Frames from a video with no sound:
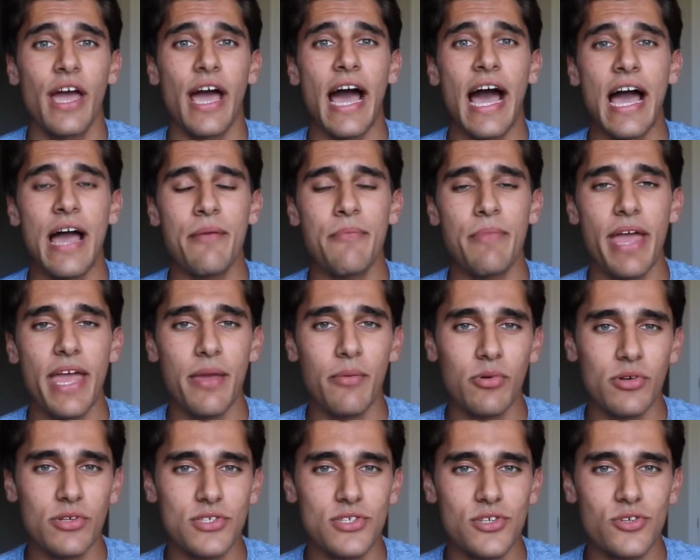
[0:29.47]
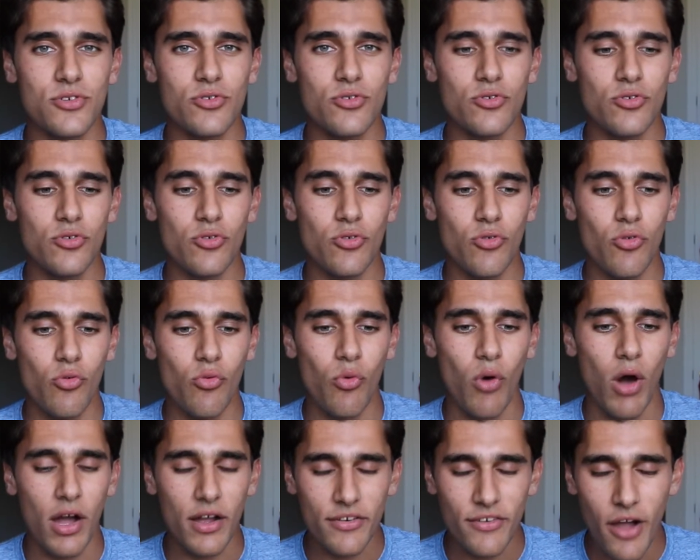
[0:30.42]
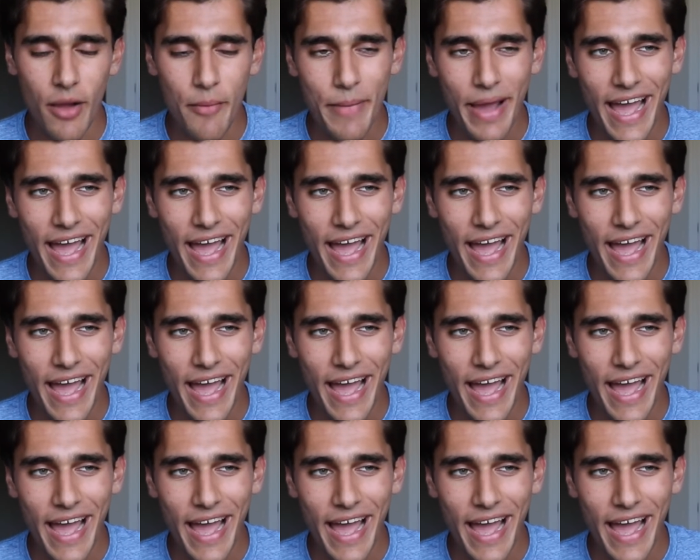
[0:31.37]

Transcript: I'm able to walk around